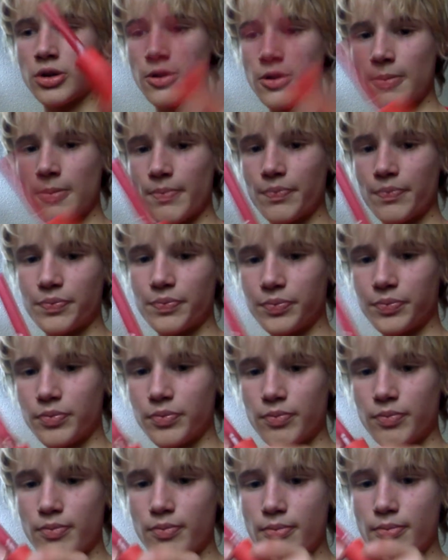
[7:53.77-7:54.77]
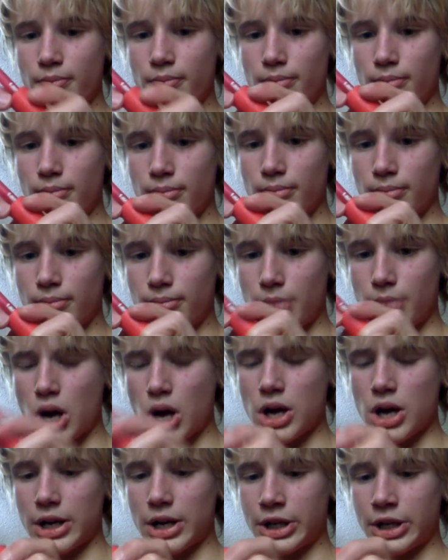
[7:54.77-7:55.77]
Mine
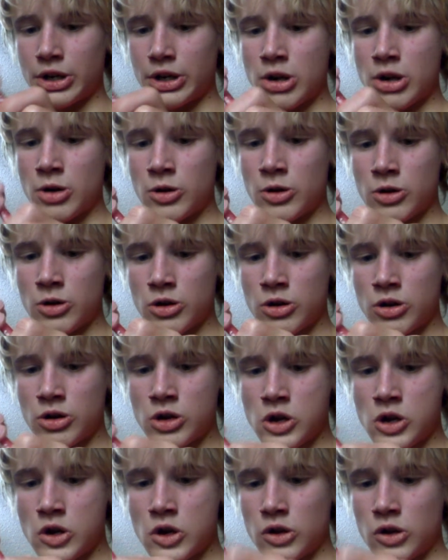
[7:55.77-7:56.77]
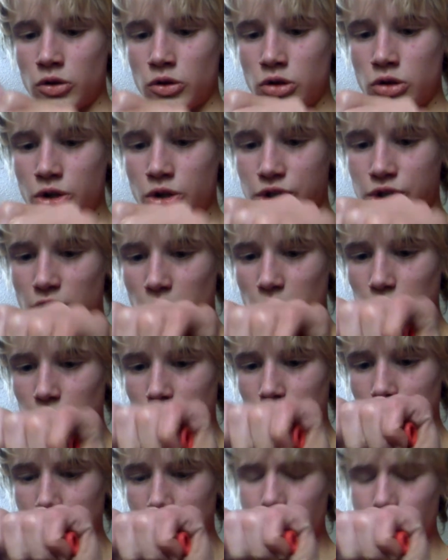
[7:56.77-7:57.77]
looks a little bit different
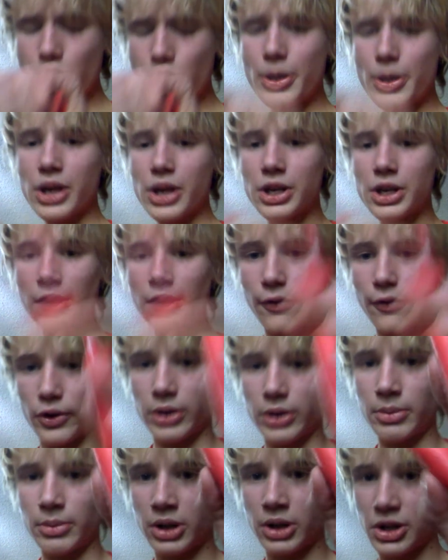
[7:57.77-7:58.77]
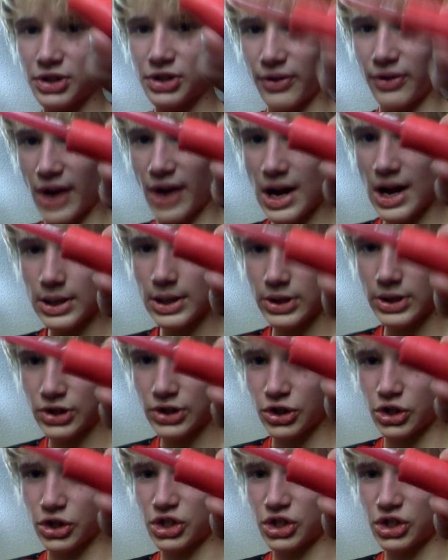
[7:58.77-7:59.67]
because I've had this just sitting downstairs and it's gotten